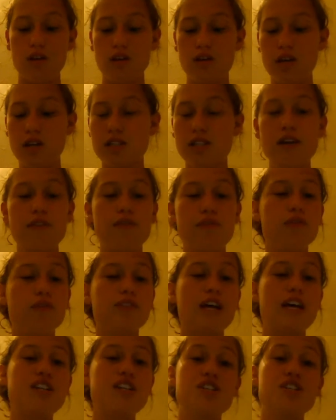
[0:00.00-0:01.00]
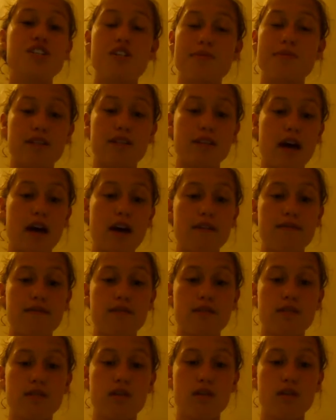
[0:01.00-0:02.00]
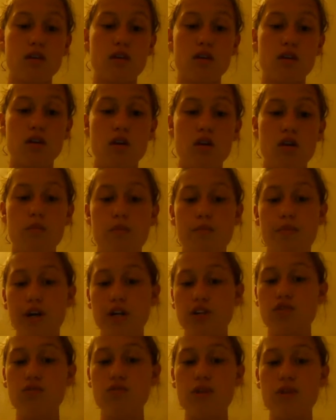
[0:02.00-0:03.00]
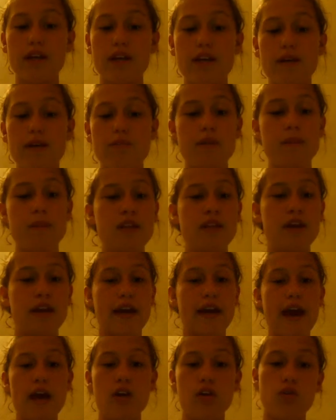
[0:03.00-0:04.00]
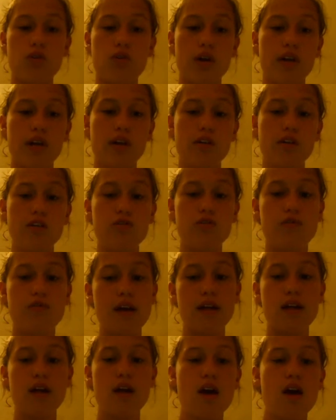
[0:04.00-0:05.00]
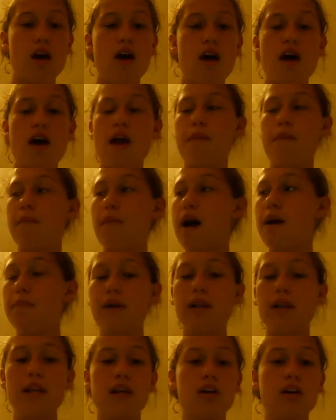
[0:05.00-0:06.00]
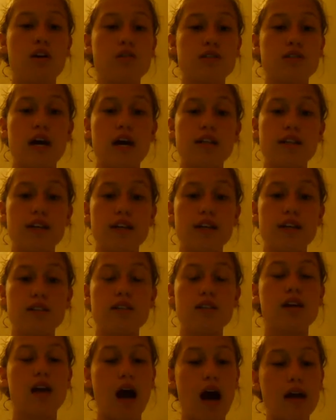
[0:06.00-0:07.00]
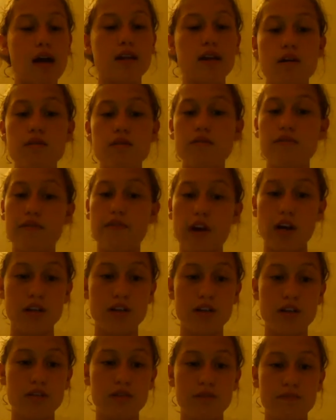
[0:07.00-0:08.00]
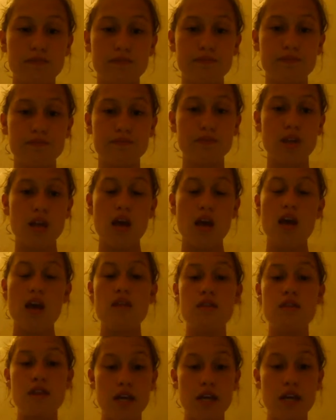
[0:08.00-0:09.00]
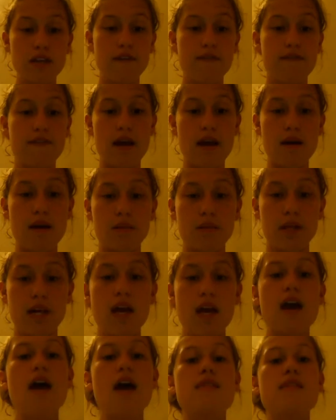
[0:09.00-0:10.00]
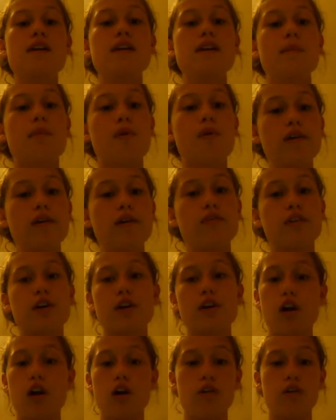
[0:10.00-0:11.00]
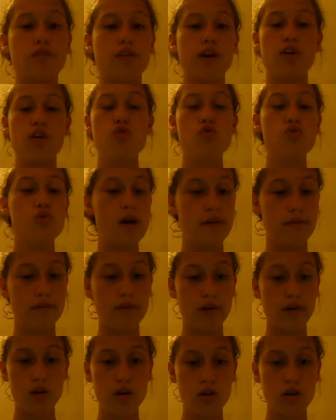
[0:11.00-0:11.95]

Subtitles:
there's different relationships in life, but you gotta keep them in category. You can't, in my opinion, it goes like this. God comes first, then your family, and then your boyfriend, girlfriend, whoever.